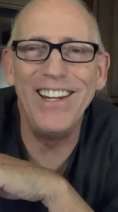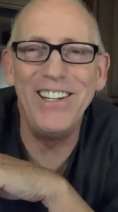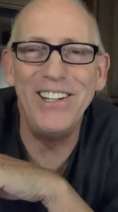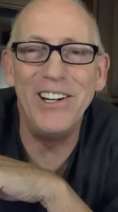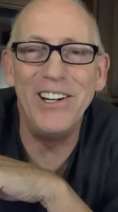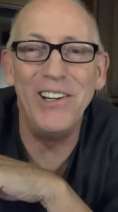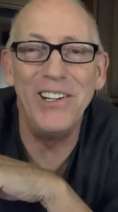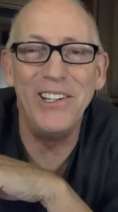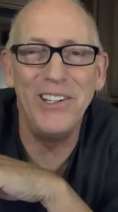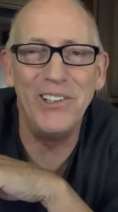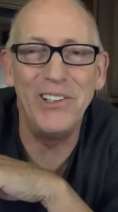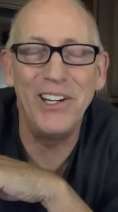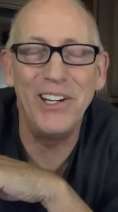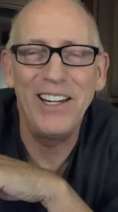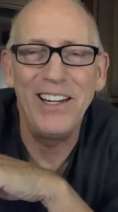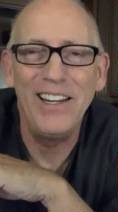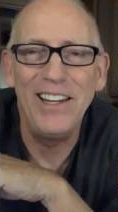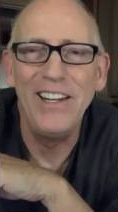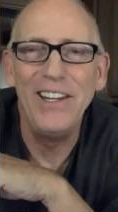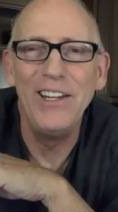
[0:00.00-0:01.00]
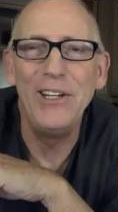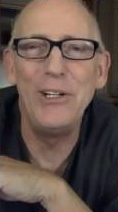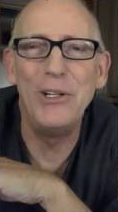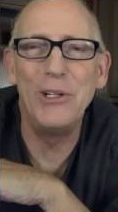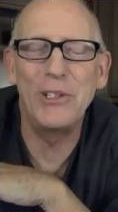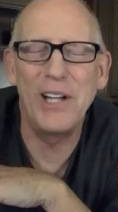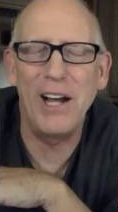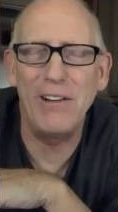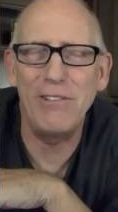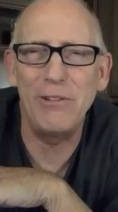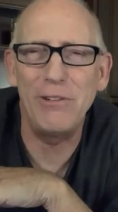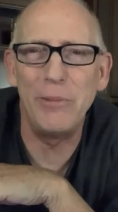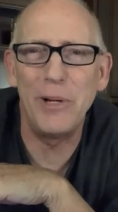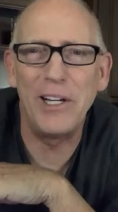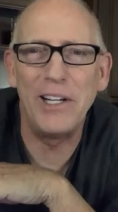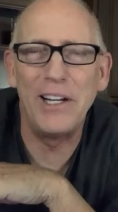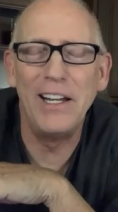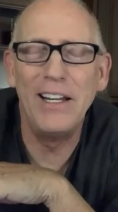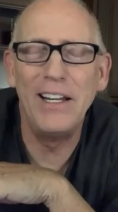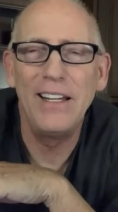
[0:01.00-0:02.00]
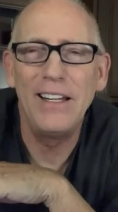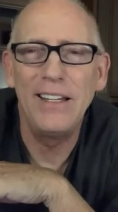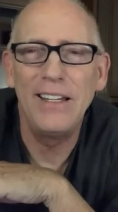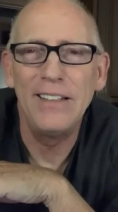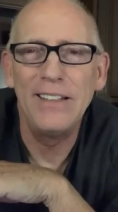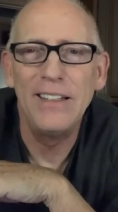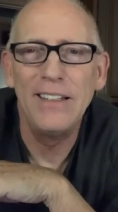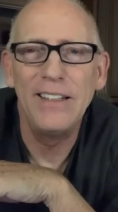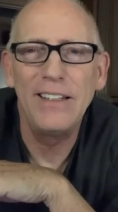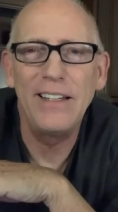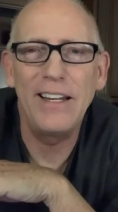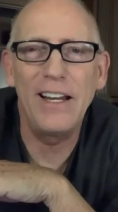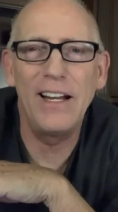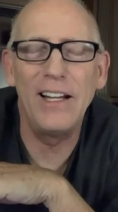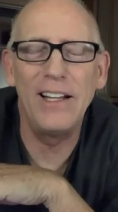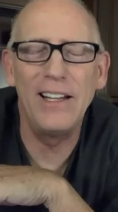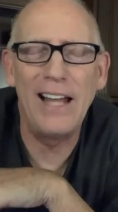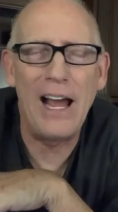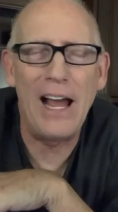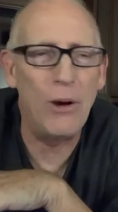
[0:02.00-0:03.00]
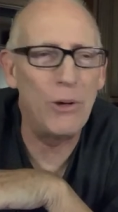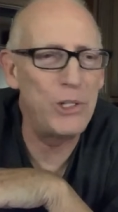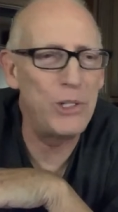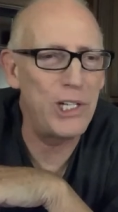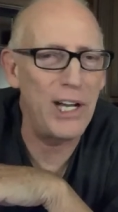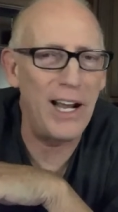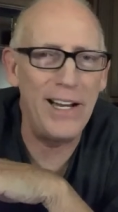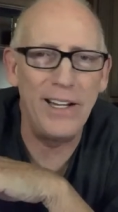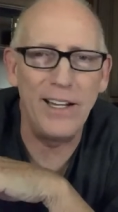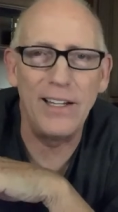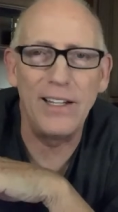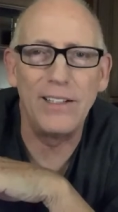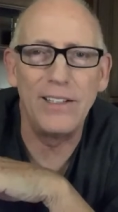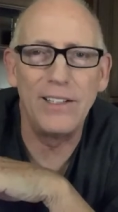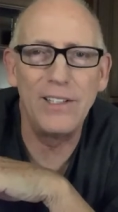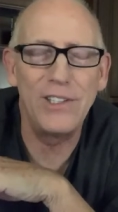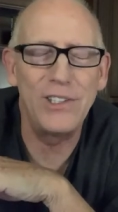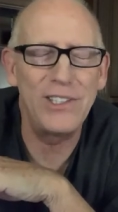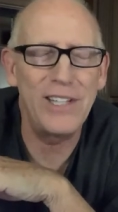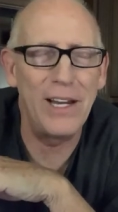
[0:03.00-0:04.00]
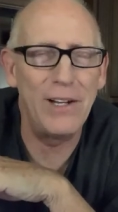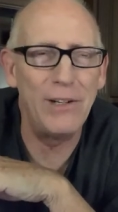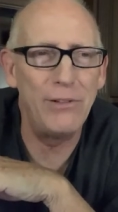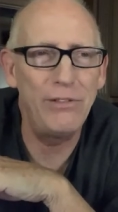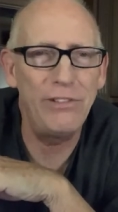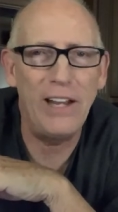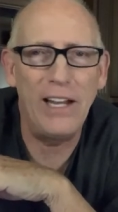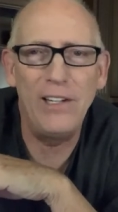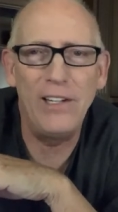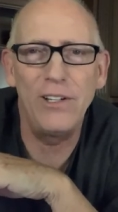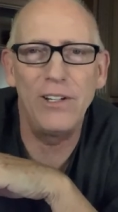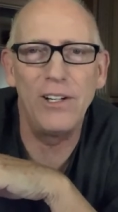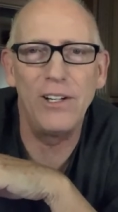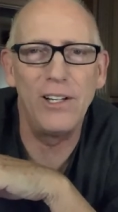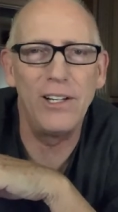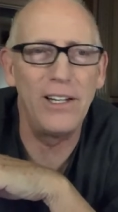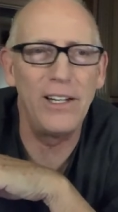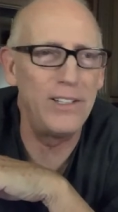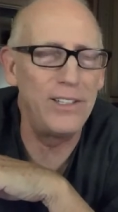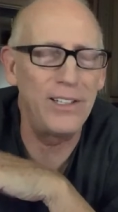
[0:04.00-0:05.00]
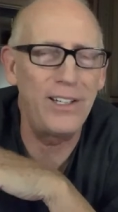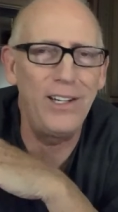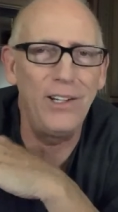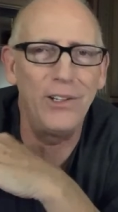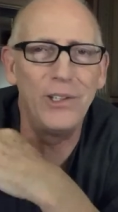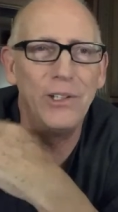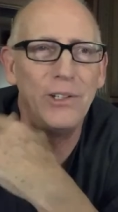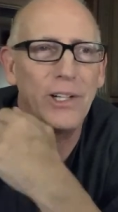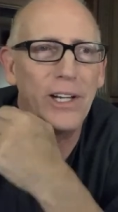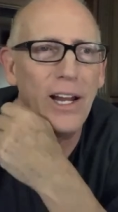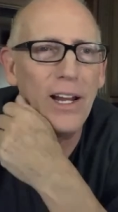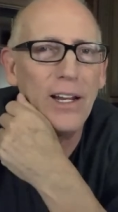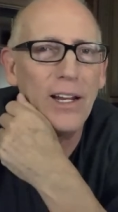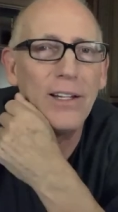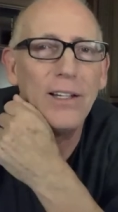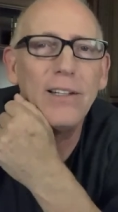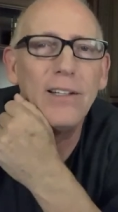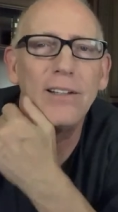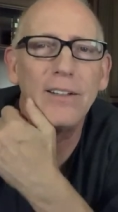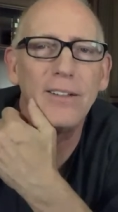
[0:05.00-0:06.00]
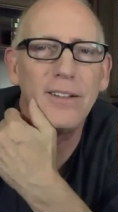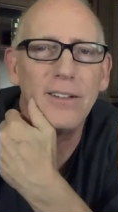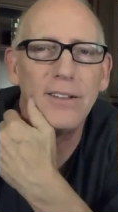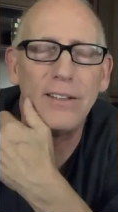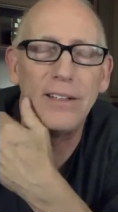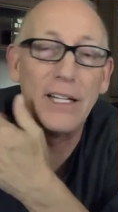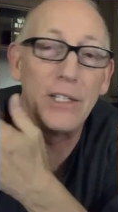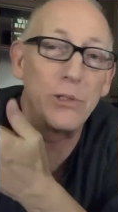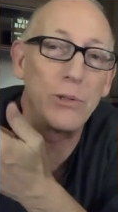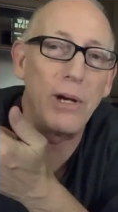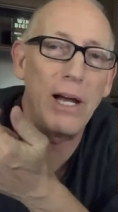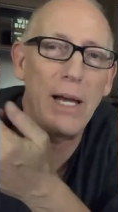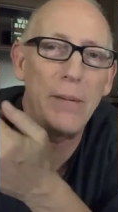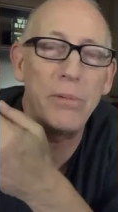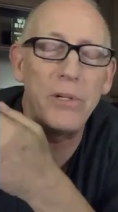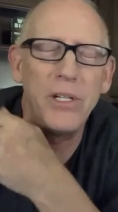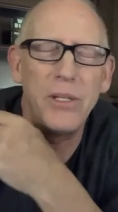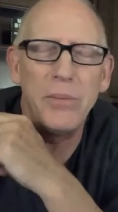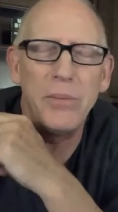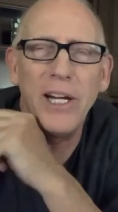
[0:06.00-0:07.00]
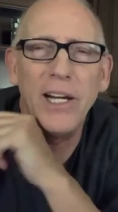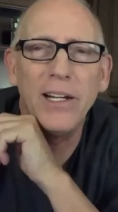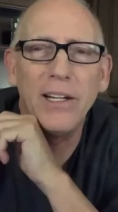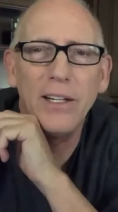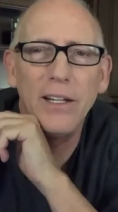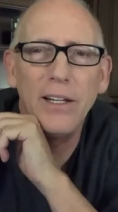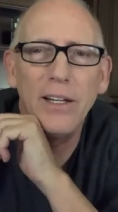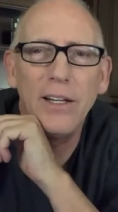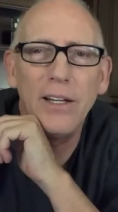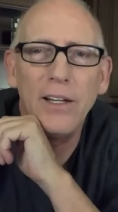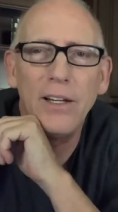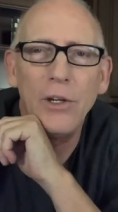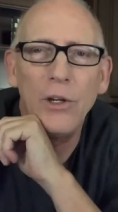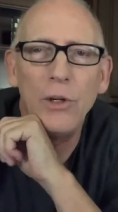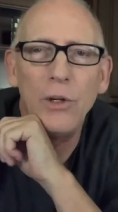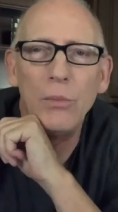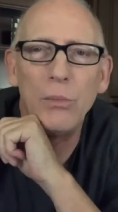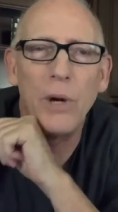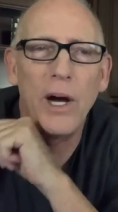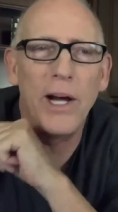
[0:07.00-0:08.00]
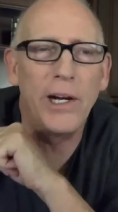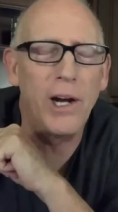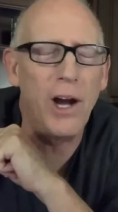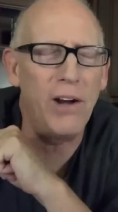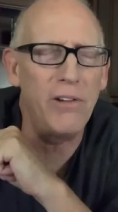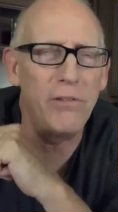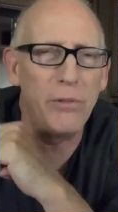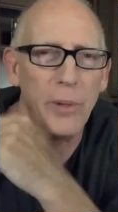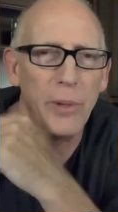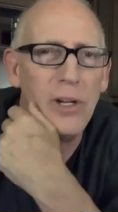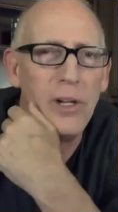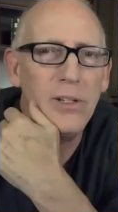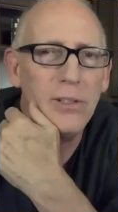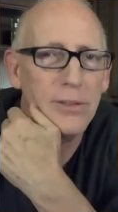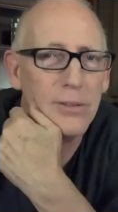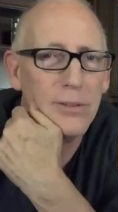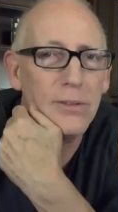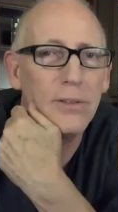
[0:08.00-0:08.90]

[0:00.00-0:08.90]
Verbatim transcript: your, your, your government can allow China to send fentanyl in to kill your kid. That's what happened to me. My government